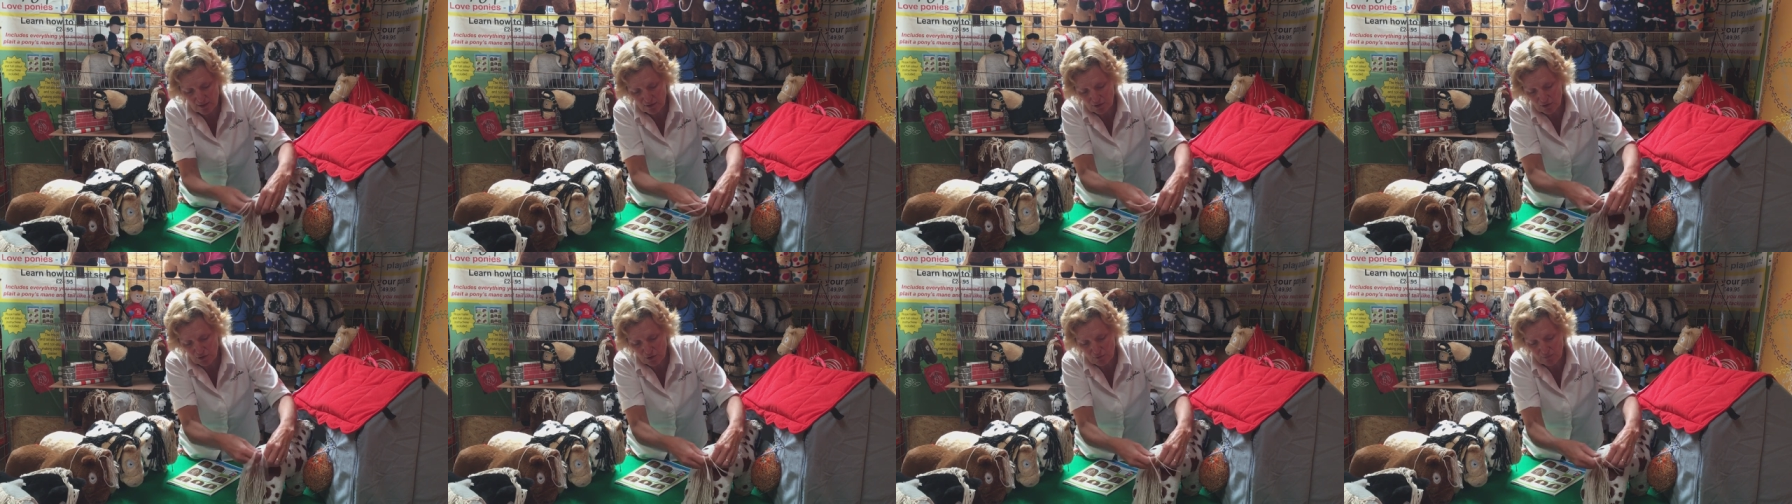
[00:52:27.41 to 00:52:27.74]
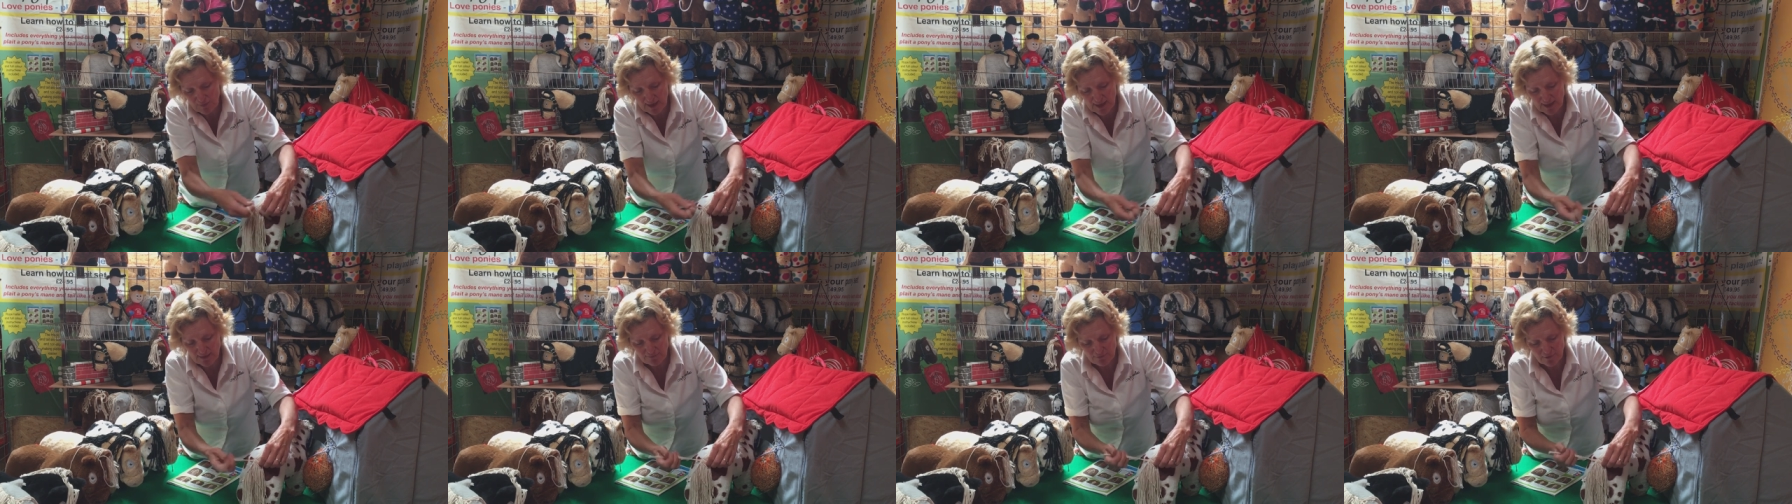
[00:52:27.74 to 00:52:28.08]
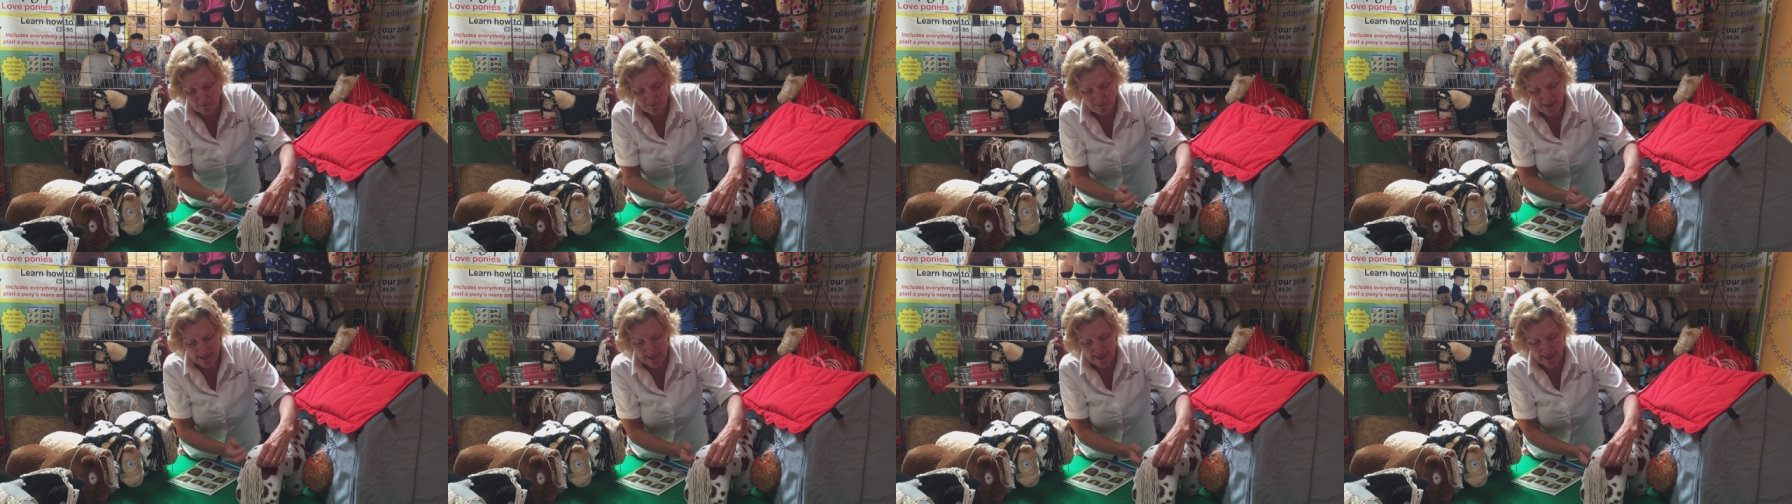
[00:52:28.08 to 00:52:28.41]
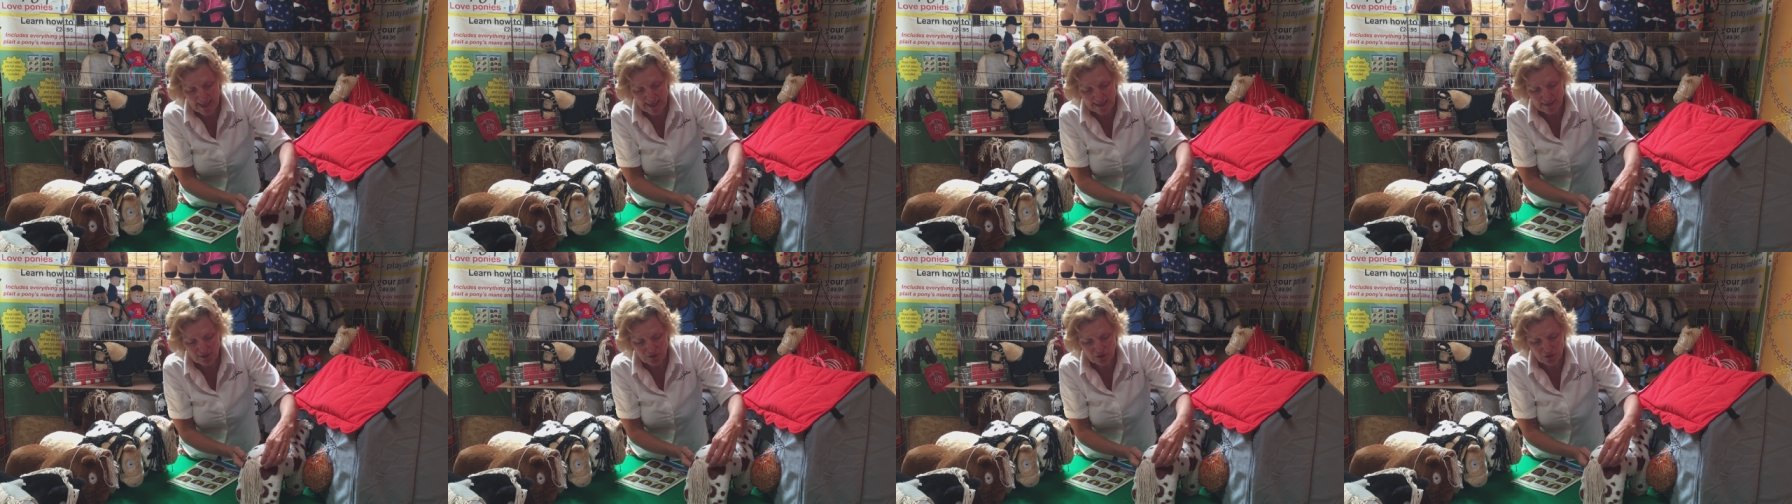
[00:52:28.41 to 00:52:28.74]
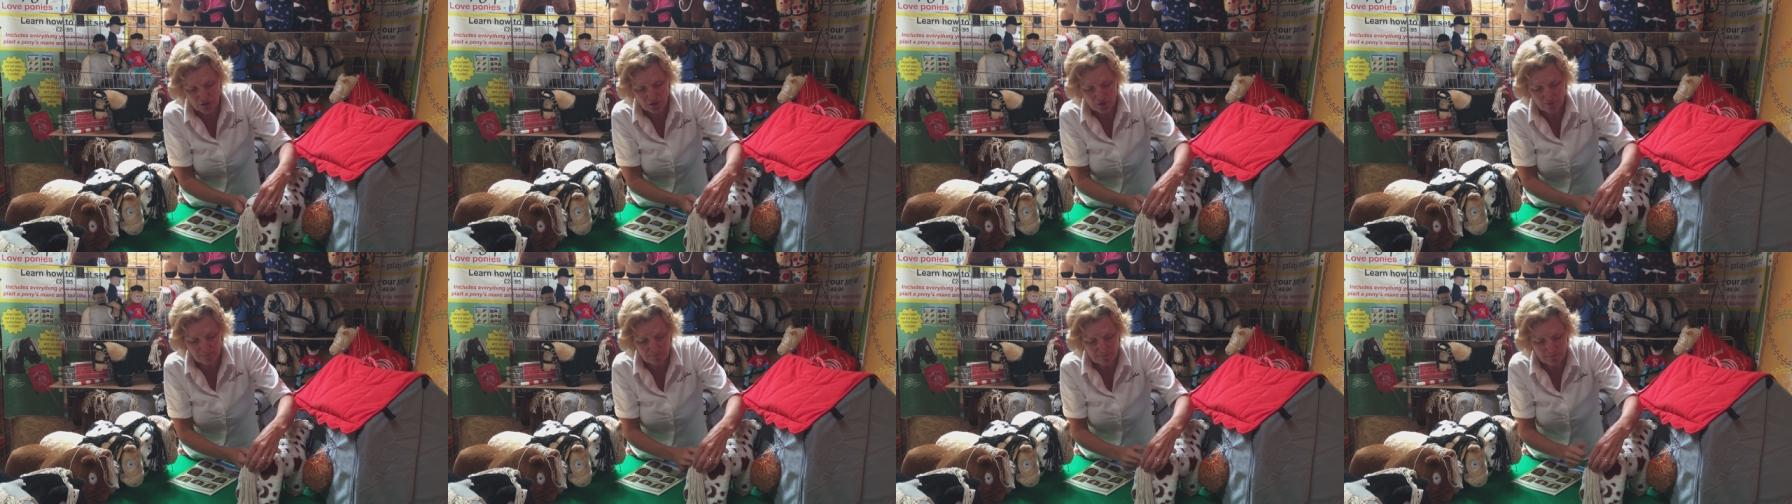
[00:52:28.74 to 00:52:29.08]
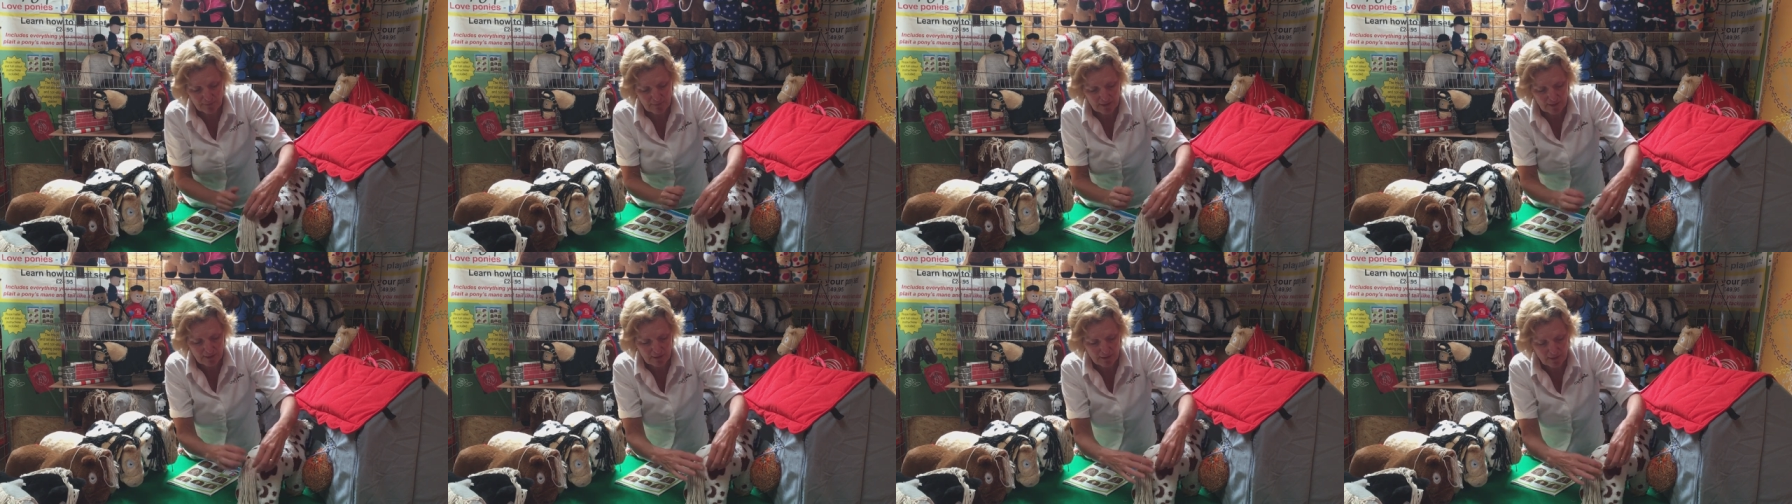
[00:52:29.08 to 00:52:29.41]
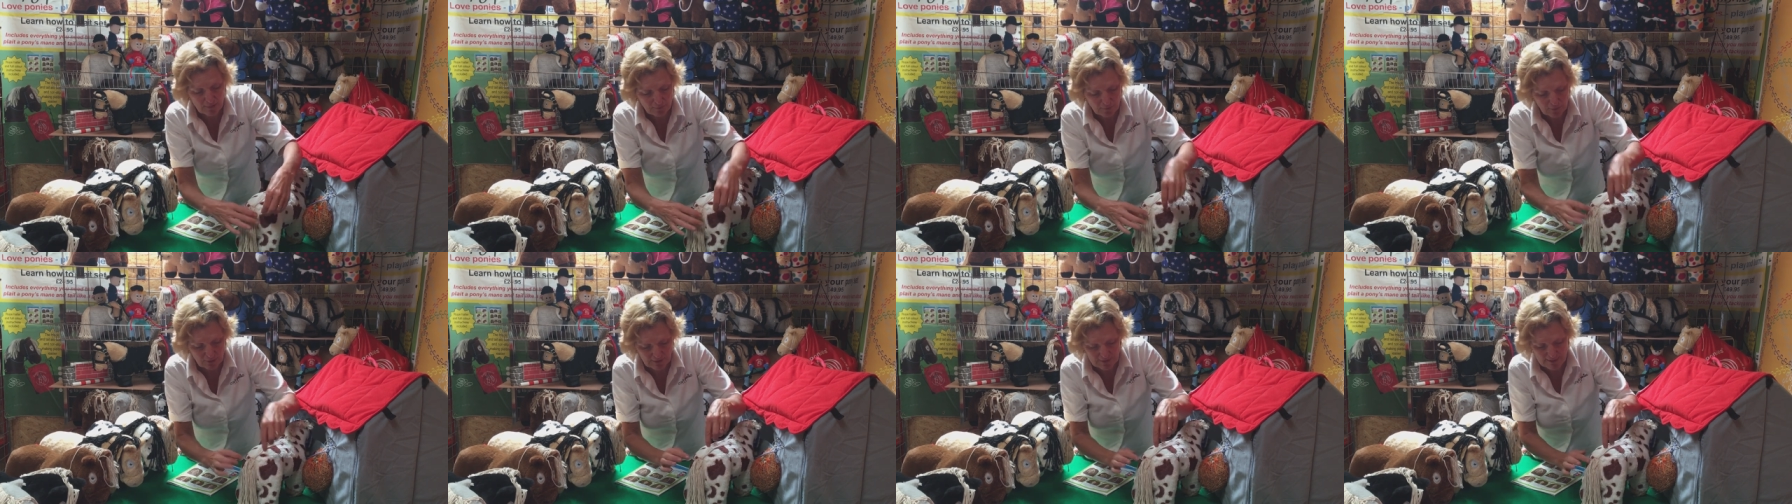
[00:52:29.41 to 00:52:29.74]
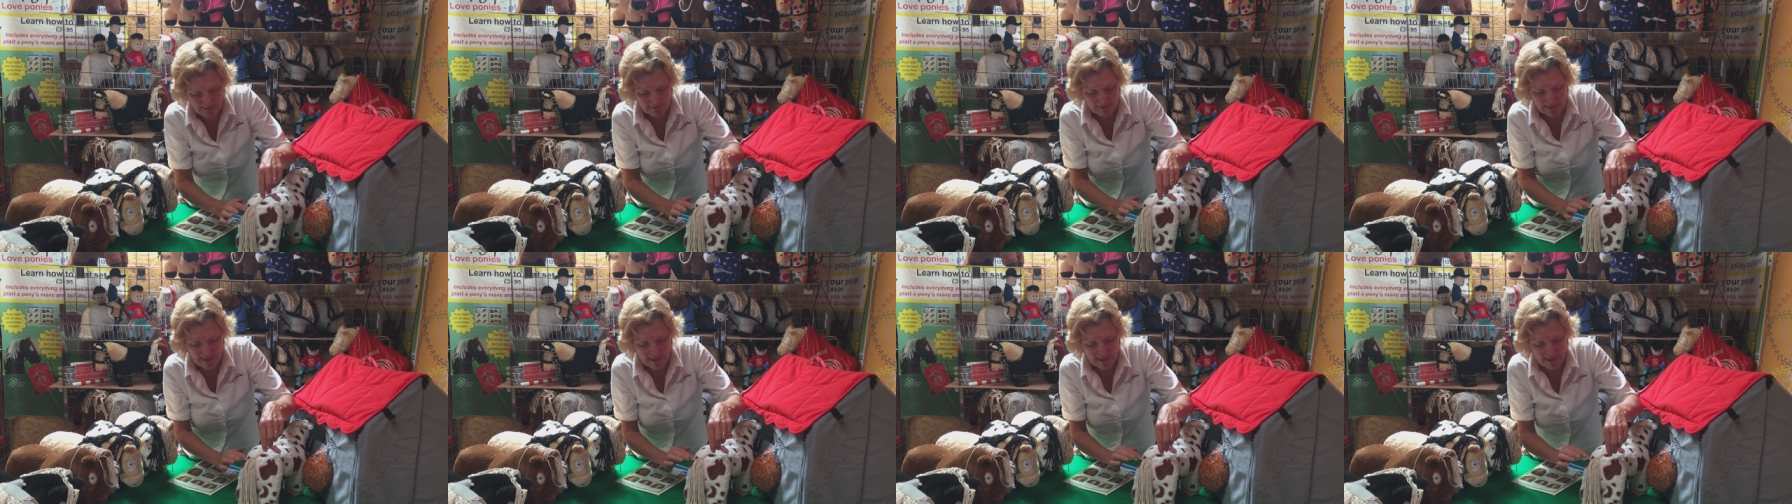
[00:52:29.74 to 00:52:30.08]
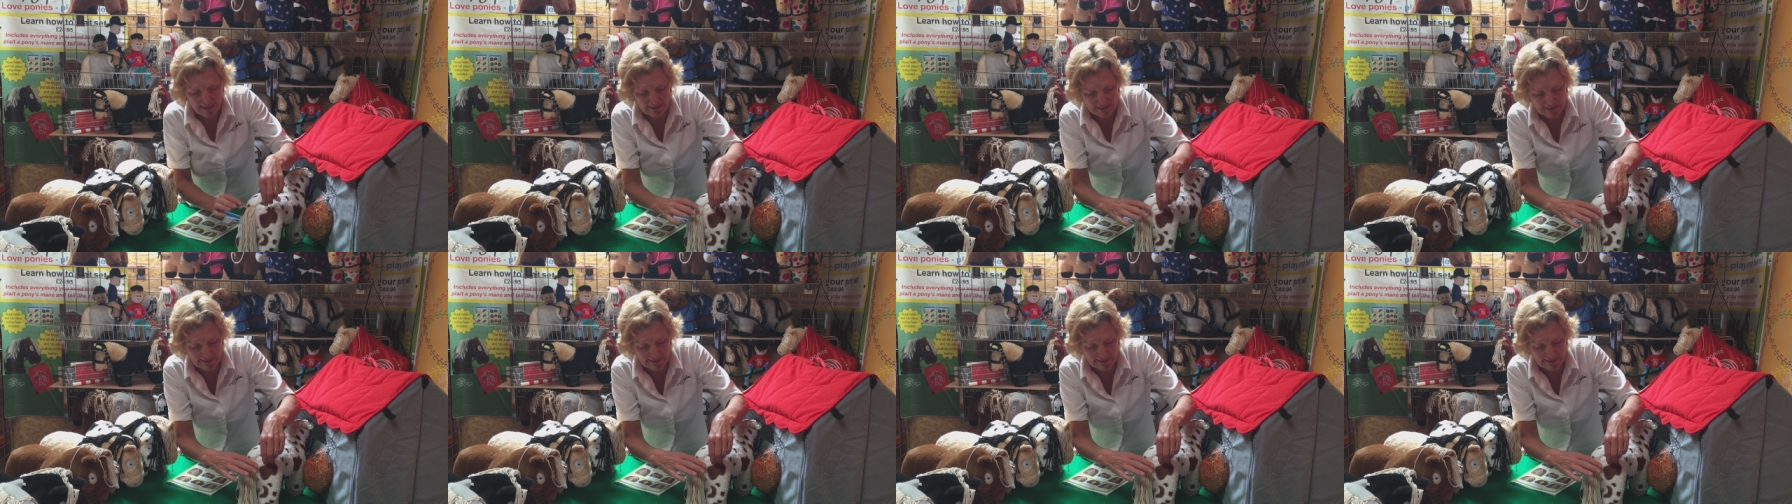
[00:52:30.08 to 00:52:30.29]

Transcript: So right from that edge, put it there,